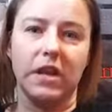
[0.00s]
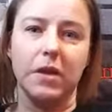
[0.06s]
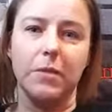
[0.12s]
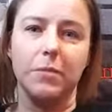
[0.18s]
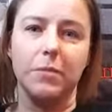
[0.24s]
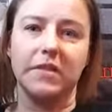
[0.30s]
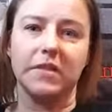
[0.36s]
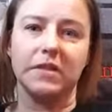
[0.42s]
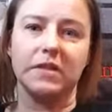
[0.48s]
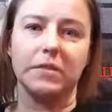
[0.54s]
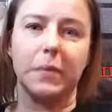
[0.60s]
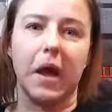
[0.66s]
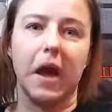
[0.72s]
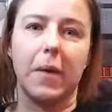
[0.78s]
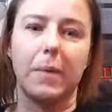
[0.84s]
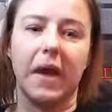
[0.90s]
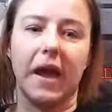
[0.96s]
keep in the
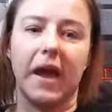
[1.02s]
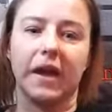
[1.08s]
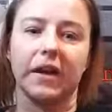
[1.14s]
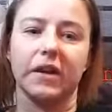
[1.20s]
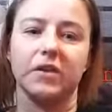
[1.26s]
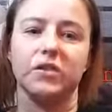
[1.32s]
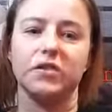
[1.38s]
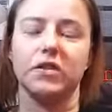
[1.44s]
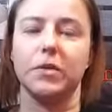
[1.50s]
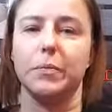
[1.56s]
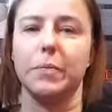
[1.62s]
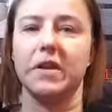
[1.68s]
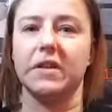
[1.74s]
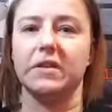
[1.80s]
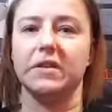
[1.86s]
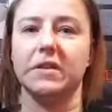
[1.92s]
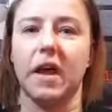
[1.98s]
spa package the Pit